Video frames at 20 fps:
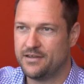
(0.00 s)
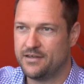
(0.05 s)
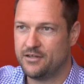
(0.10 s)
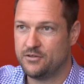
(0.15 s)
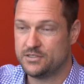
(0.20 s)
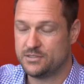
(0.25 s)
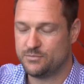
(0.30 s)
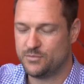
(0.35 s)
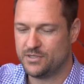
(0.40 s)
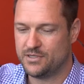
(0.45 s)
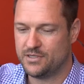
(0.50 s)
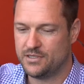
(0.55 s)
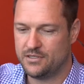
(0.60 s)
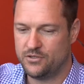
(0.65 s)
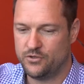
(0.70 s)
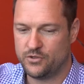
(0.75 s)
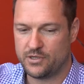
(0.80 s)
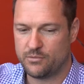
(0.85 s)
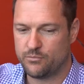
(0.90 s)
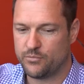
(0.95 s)
and ultimately
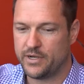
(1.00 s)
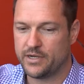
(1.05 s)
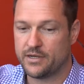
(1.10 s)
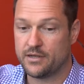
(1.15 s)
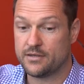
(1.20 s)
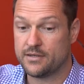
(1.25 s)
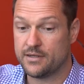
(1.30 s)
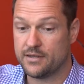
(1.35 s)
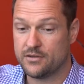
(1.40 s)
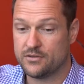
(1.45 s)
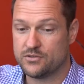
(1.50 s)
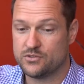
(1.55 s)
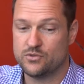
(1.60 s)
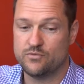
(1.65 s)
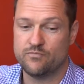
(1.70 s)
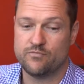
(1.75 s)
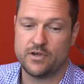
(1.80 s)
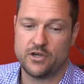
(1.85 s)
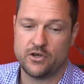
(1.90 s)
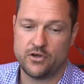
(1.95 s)
you can break it down
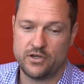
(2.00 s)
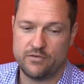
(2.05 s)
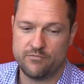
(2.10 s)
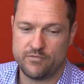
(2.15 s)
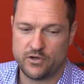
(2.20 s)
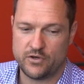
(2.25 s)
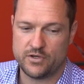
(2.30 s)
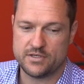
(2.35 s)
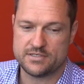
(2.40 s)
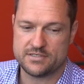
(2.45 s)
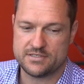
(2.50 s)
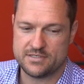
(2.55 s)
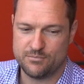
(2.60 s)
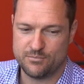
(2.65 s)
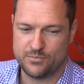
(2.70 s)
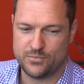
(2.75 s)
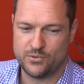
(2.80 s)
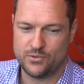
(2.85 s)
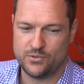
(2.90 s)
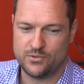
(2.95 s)
to very, very
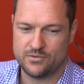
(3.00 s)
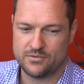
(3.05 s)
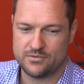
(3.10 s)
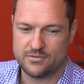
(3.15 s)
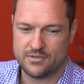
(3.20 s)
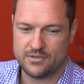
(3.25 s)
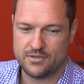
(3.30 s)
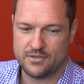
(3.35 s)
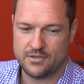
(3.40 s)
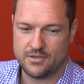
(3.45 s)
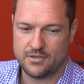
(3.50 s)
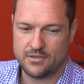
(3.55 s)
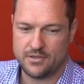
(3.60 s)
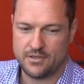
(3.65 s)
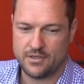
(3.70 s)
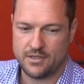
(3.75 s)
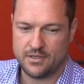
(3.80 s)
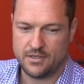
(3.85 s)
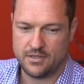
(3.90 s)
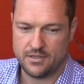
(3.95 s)
simple
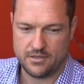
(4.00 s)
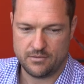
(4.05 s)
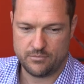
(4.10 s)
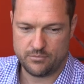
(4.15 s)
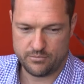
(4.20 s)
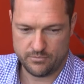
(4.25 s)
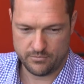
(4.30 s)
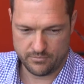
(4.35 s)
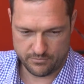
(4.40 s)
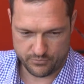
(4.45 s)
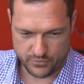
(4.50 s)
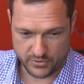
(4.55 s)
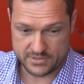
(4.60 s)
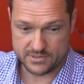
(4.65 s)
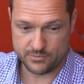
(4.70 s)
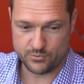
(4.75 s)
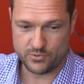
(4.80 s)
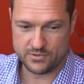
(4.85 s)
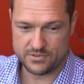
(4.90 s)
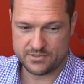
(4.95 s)

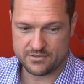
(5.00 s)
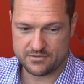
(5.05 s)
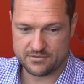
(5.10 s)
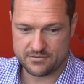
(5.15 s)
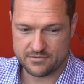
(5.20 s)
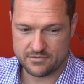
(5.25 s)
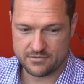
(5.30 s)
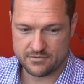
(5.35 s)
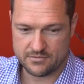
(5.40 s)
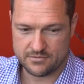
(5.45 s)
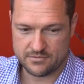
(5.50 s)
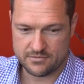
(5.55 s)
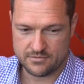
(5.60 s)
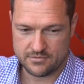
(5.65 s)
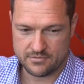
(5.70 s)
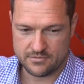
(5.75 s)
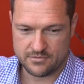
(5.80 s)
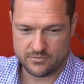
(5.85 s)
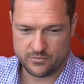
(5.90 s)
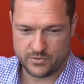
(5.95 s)
principles,
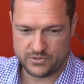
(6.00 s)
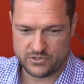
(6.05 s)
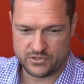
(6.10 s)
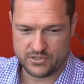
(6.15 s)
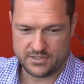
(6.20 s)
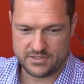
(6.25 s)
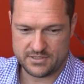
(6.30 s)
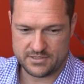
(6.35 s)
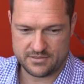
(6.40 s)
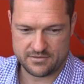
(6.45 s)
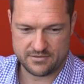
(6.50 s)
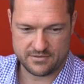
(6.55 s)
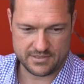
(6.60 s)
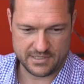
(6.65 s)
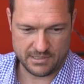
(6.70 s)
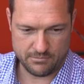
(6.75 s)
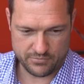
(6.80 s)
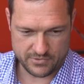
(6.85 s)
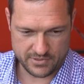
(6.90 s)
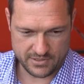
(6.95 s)
which is
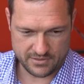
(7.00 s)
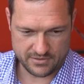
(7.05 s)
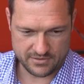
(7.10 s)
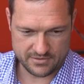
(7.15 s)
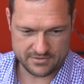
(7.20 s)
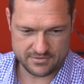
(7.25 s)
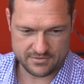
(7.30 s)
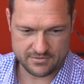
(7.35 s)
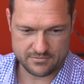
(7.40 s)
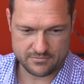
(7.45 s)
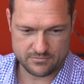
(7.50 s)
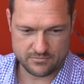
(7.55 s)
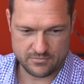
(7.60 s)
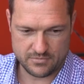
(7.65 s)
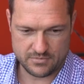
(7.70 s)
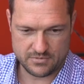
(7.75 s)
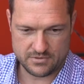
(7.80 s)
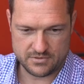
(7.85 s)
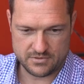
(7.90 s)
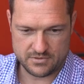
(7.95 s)
keep things
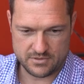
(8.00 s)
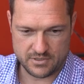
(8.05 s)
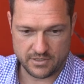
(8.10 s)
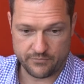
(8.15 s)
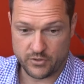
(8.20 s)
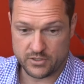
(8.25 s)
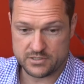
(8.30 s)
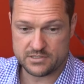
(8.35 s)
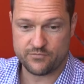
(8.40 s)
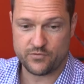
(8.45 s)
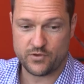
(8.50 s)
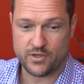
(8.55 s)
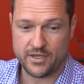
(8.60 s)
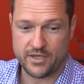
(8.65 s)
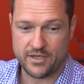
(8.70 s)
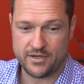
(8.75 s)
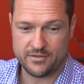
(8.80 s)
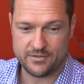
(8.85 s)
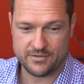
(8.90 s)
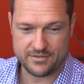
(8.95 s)

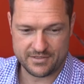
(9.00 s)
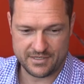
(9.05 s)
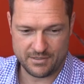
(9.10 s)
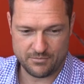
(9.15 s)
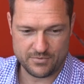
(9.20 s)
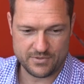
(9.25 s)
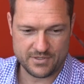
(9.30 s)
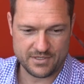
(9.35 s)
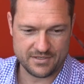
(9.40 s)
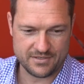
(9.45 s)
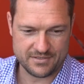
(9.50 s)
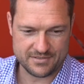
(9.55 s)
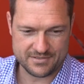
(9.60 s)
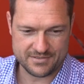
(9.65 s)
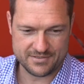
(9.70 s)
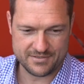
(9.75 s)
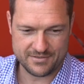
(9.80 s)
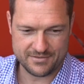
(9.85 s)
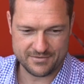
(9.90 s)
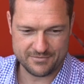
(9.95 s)
diversified, keep
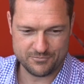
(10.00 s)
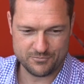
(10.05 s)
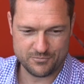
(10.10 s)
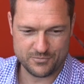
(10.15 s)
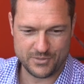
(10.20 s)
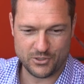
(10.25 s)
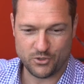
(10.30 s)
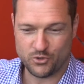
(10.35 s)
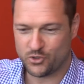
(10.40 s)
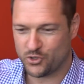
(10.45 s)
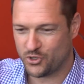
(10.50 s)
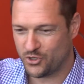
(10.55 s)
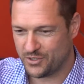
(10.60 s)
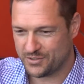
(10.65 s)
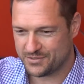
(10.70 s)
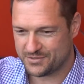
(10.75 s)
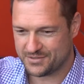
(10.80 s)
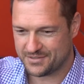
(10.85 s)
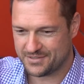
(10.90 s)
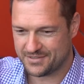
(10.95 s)
things low
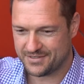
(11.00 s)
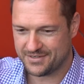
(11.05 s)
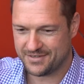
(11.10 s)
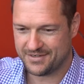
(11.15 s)
cost,